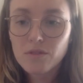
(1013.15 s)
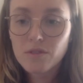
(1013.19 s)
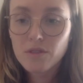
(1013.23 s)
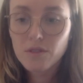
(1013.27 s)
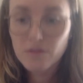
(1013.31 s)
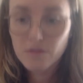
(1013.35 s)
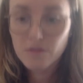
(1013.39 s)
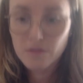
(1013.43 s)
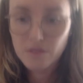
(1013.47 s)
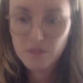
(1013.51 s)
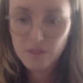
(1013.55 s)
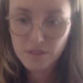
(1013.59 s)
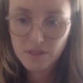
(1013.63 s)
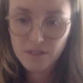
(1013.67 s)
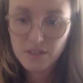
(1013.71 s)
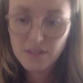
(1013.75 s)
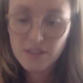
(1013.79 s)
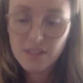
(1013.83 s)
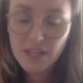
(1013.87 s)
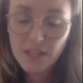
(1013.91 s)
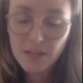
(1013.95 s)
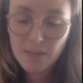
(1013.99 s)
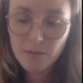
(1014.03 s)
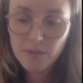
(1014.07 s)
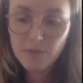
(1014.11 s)
the
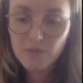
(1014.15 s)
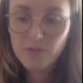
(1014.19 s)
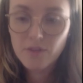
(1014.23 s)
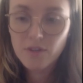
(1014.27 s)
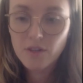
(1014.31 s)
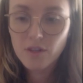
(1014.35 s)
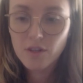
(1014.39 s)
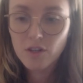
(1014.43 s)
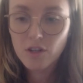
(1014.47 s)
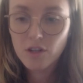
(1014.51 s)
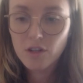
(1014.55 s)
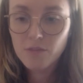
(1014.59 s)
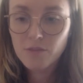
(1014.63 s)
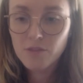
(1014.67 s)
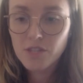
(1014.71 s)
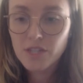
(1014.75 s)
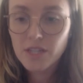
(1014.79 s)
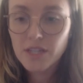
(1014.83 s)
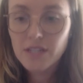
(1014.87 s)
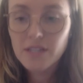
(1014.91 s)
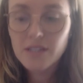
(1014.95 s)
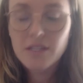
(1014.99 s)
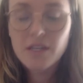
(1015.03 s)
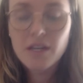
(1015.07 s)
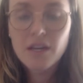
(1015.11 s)
type of the
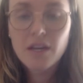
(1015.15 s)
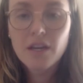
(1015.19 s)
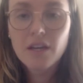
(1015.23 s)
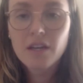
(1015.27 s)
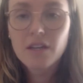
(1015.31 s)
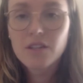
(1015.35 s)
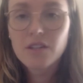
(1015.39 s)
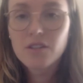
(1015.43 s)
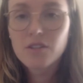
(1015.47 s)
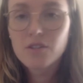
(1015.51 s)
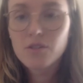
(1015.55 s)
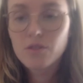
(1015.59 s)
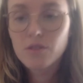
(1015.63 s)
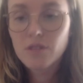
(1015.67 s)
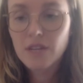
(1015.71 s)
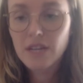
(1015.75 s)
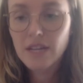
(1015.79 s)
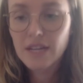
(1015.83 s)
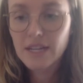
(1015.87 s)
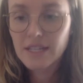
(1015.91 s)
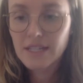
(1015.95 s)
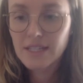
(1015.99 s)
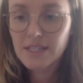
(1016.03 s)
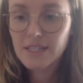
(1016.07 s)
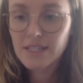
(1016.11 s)
object to the
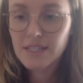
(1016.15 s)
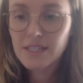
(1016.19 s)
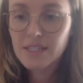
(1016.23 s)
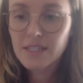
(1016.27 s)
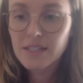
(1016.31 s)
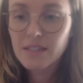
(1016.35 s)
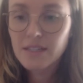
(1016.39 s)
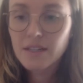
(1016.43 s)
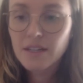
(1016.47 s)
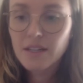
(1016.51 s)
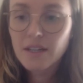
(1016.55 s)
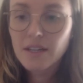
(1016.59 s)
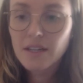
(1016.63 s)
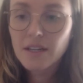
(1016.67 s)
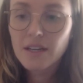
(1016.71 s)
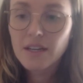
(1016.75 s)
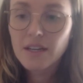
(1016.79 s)
ID